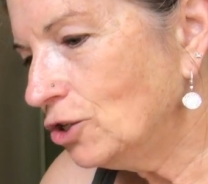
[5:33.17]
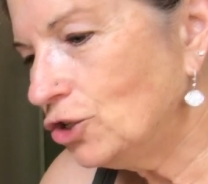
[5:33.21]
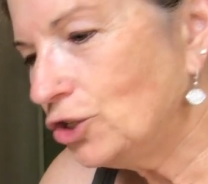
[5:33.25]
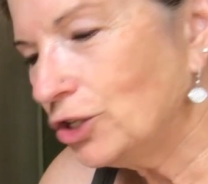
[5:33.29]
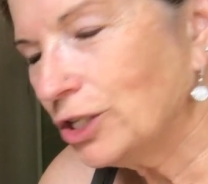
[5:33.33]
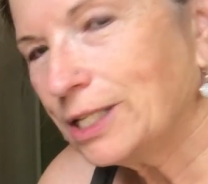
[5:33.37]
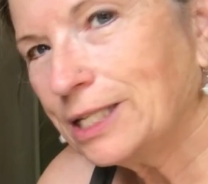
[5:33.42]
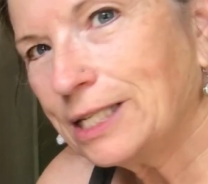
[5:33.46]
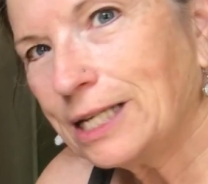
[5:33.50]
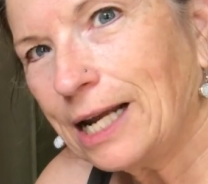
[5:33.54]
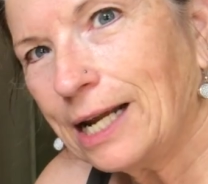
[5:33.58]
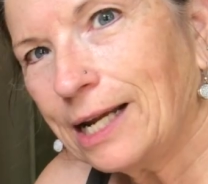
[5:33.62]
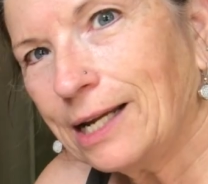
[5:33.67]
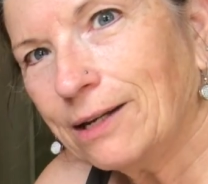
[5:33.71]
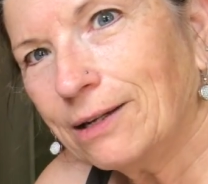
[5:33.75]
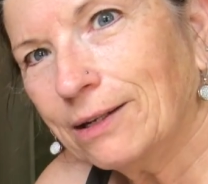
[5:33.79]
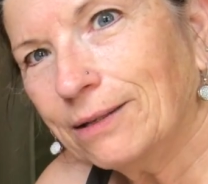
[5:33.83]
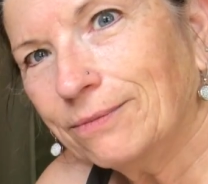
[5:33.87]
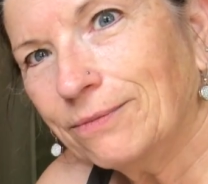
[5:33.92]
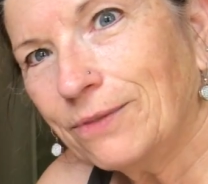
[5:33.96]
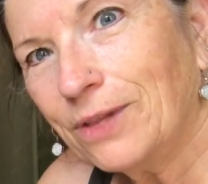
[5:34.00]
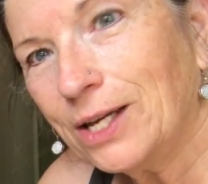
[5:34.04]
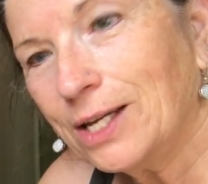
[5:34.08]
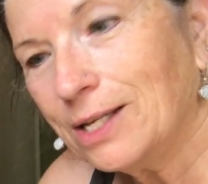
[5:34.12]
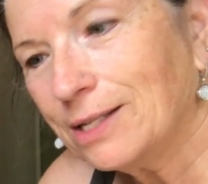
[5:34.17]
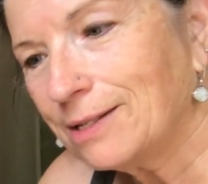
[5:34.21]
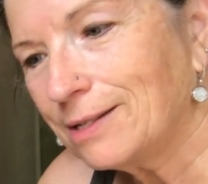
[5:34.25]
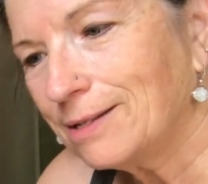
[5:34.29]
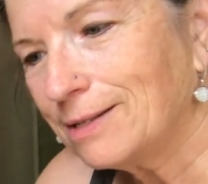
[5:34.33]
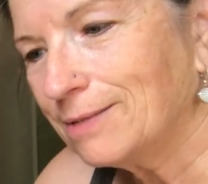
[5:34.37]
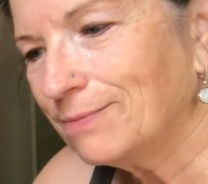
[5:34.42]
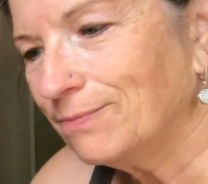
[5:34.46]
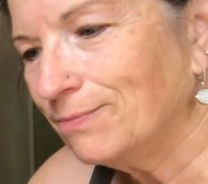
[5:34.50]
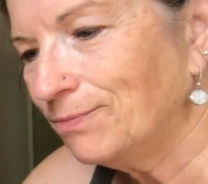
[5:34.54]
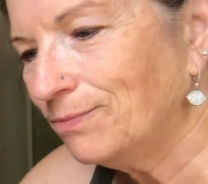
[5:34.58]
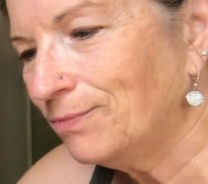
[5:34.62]
just take
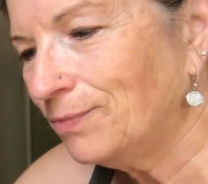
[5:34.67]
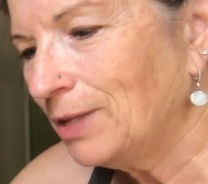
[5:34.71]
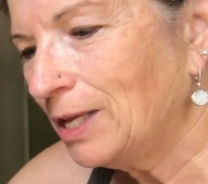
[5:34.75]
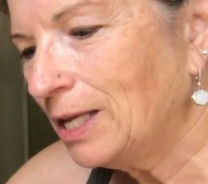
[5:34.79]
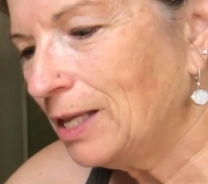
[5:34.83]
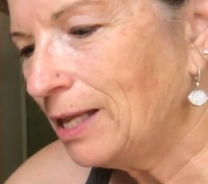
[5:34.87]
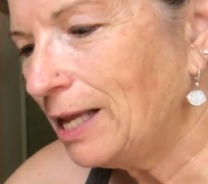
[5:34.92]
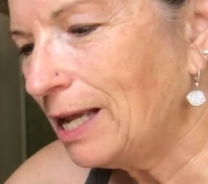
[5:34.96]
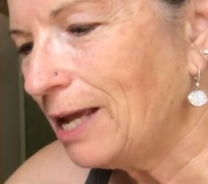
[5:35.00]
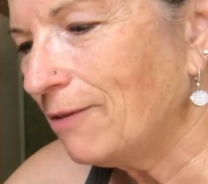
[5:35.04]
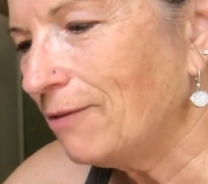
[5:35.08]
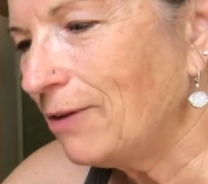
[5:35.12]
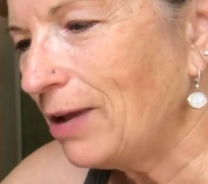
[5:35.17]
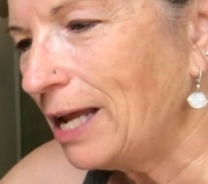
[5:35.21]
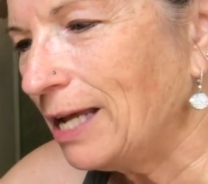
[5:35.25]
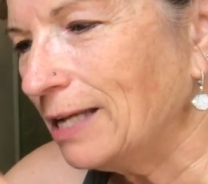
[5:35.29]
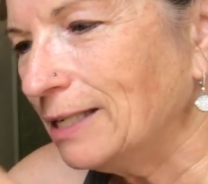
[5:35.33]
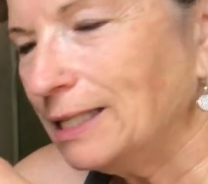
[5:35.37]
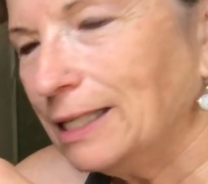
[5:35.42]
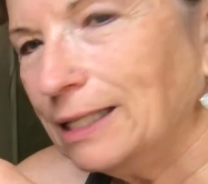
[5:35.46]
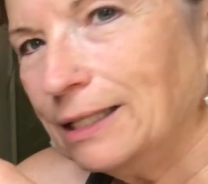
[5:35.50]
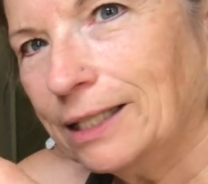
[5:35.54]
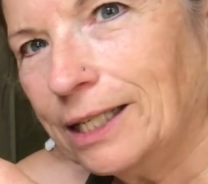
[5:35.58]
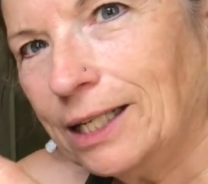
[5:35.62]
this. They have handy